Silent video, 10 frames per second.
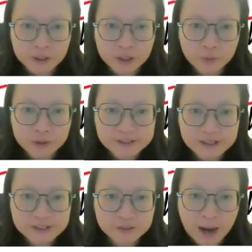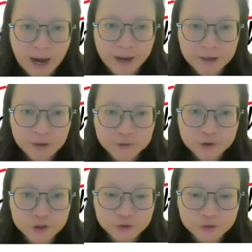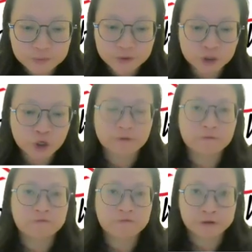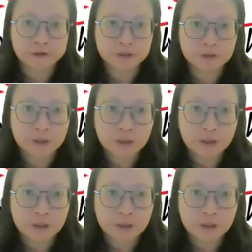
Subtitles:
decreases by 2, not 4.